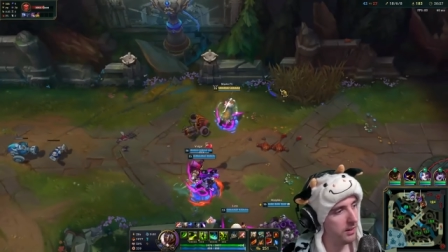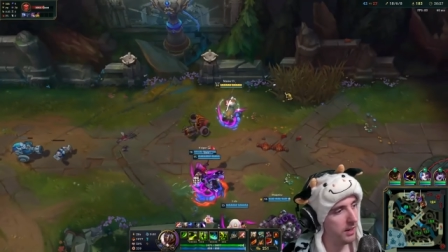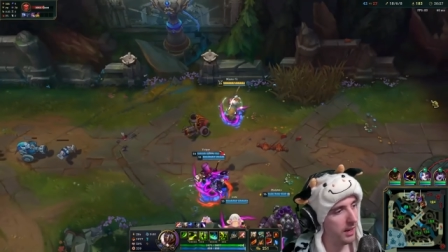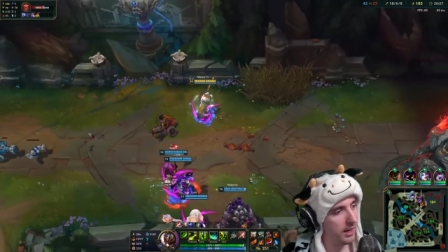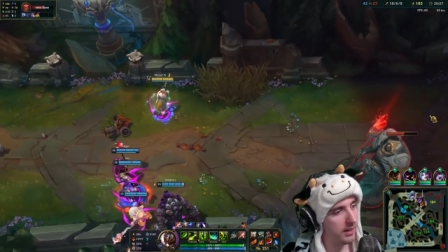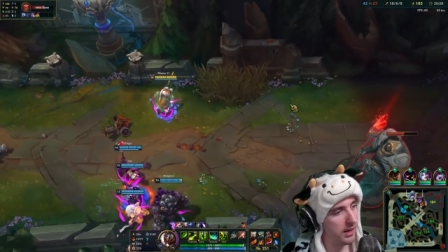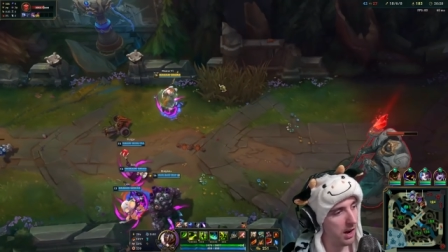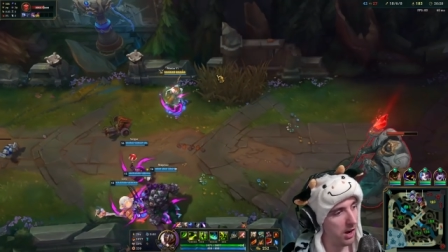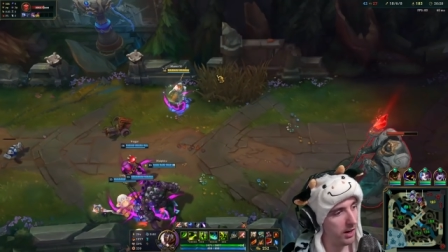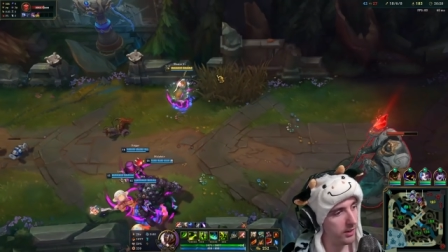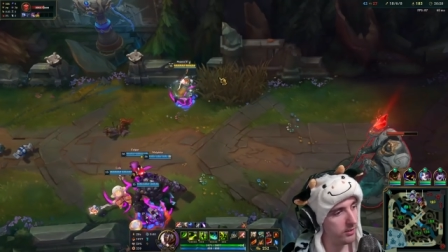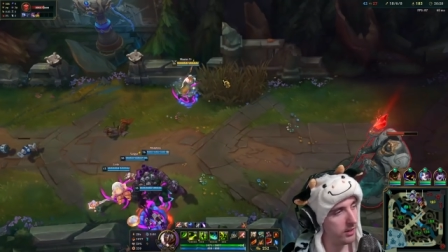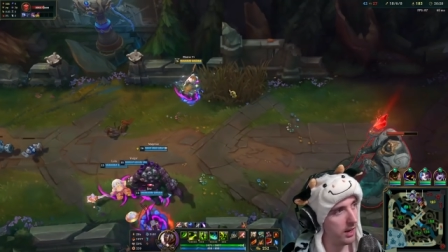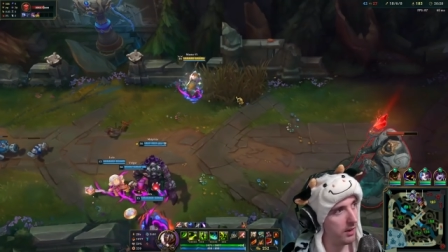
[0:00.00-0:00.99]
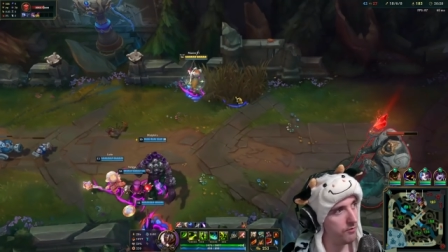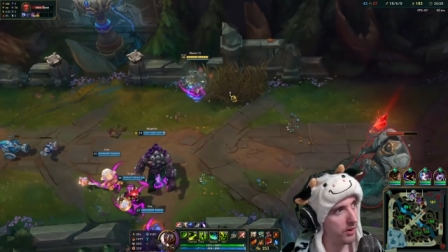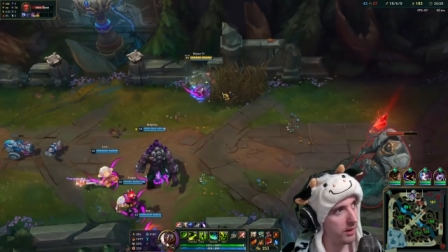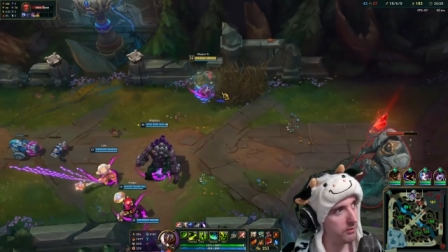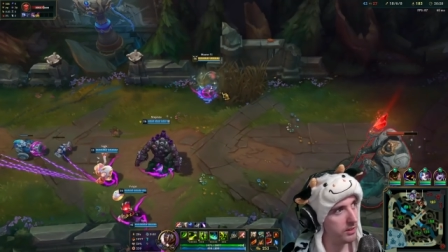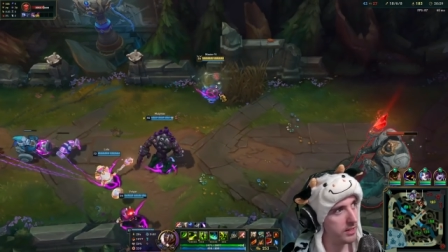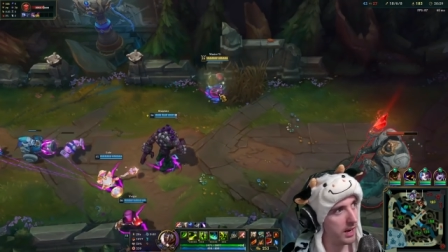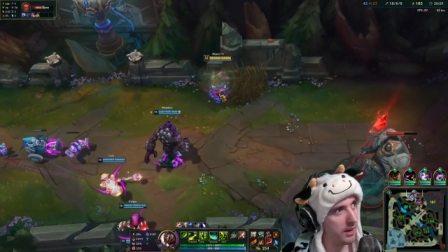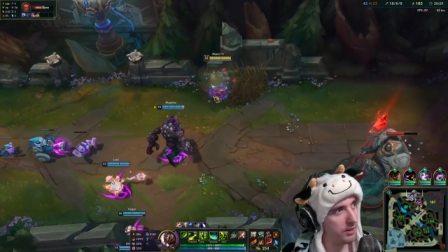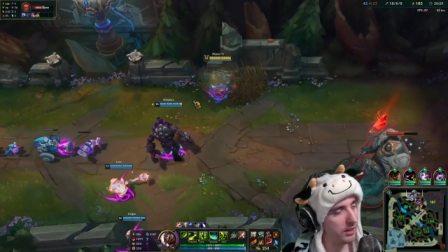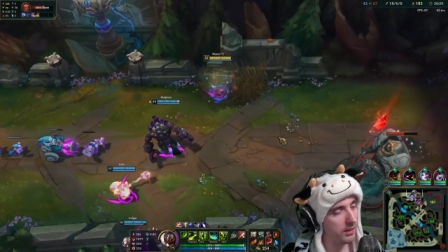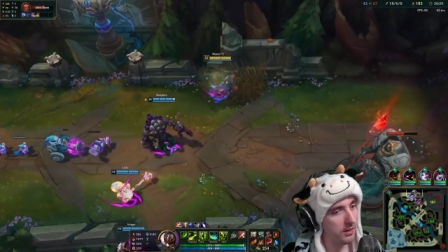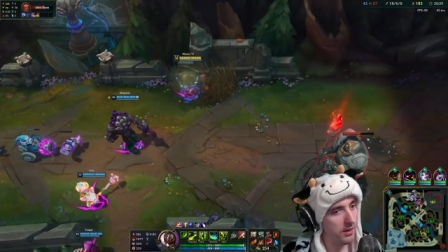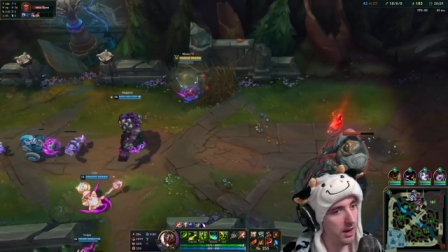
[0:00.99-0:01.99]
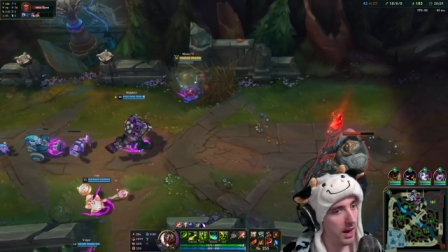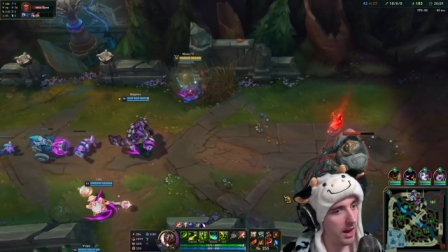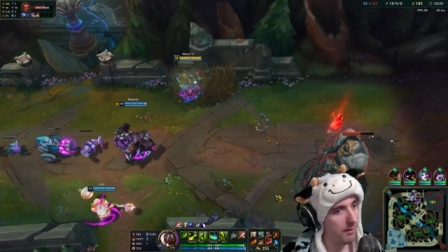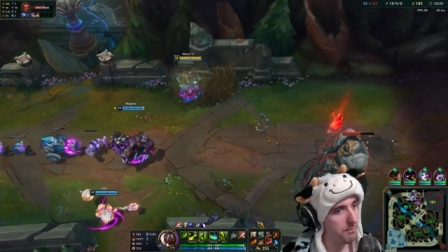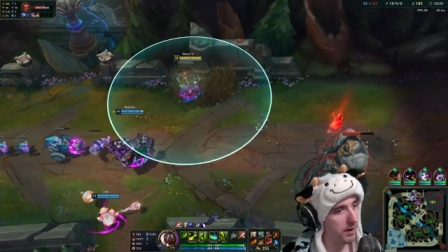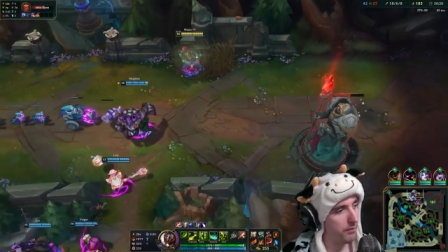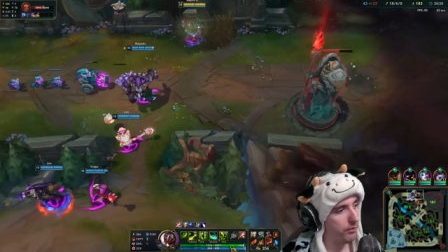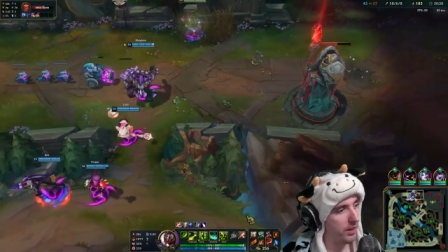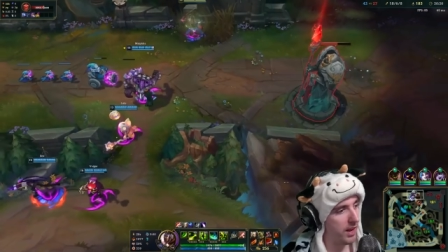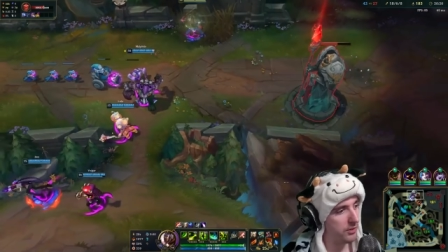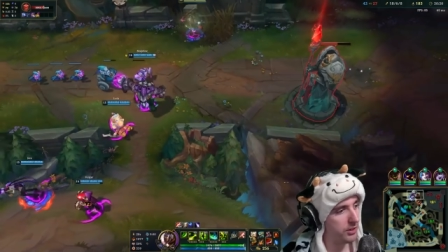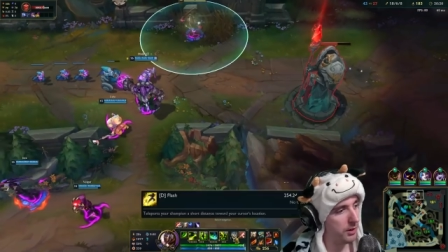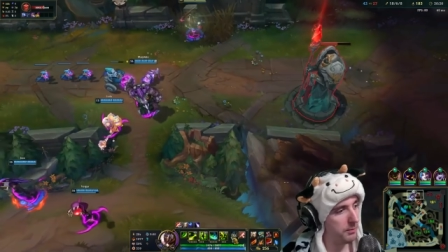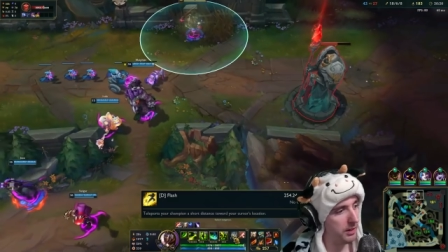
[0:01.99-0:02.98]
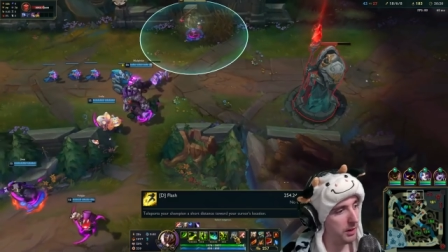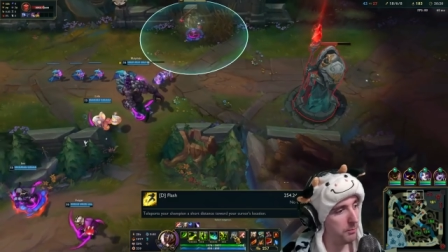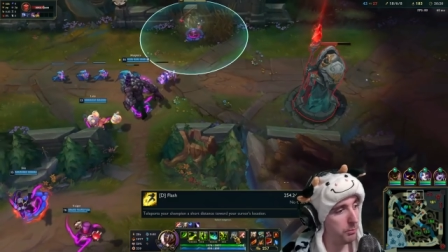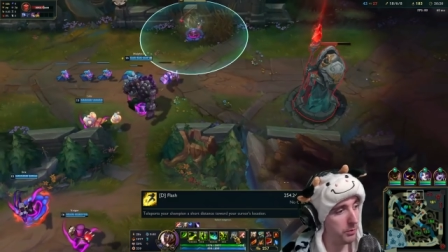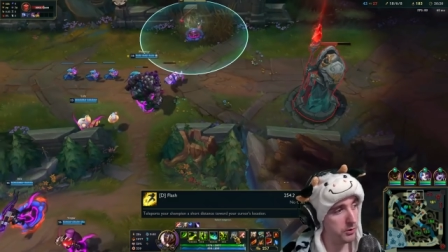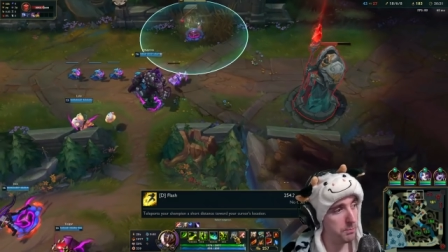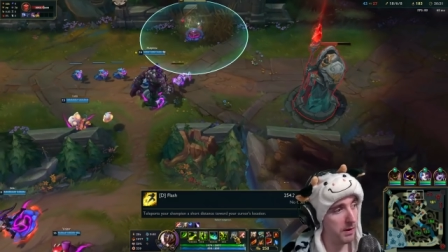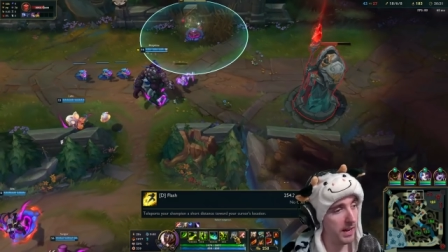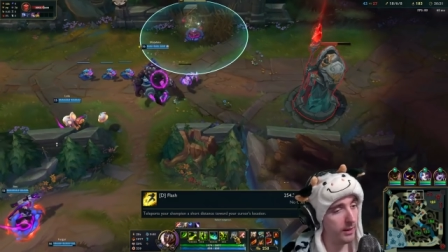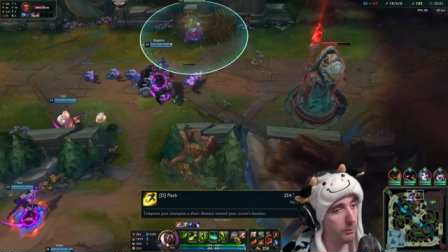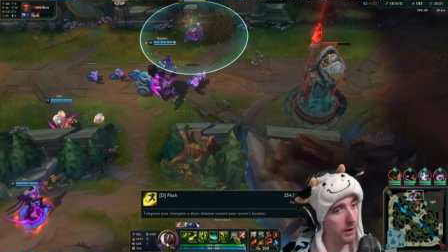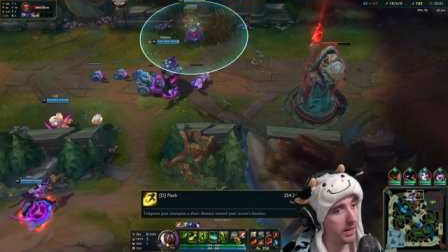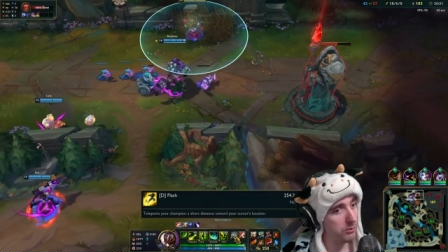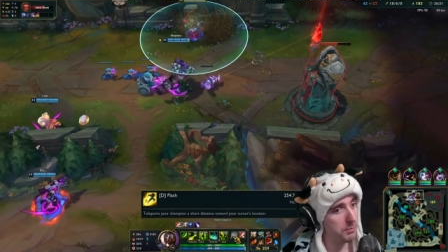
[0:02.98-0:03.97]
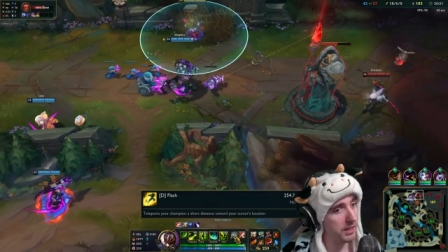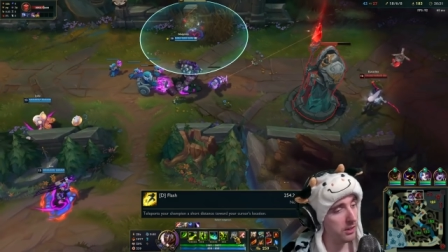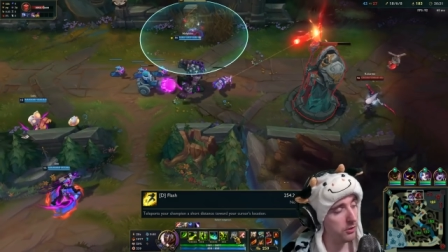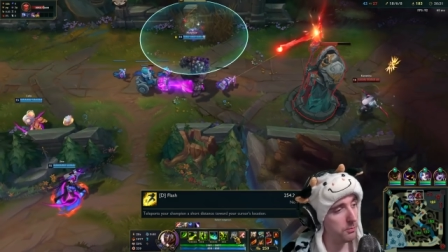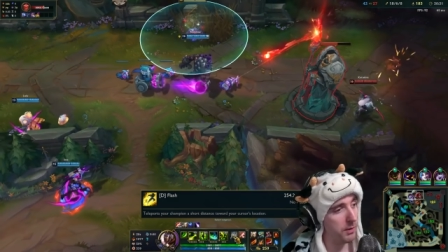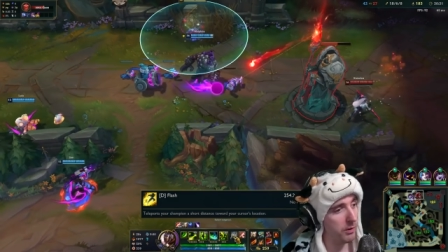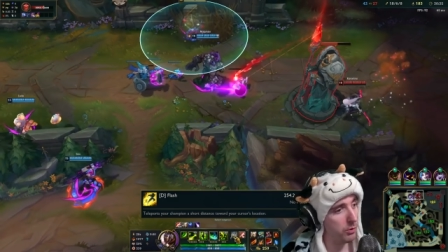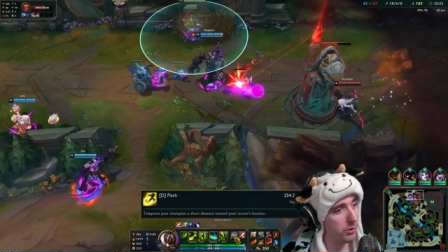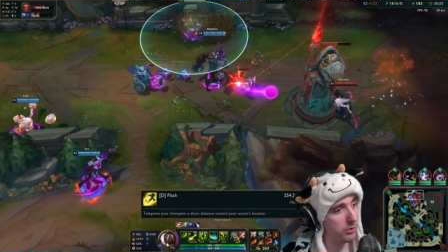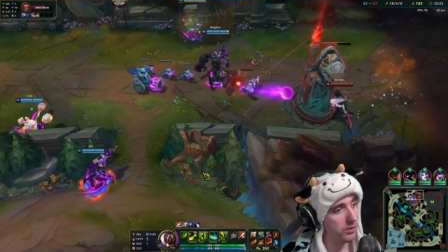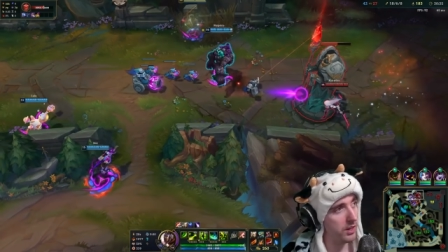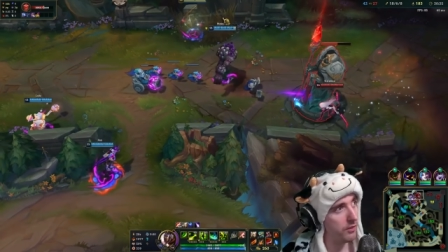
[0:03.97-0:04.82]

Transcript: And honestly, I'm fine with diving. I have my flash coming up, which, by the way, is because of my rune.